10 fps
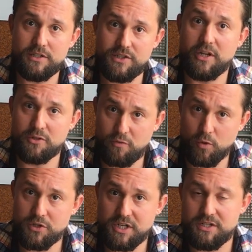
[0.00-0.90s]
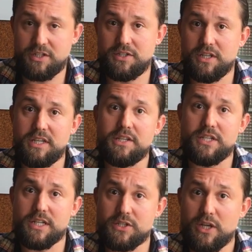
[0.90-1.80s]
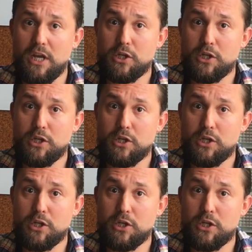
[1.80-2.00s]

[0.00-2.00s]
Salesforce because it's the easiest.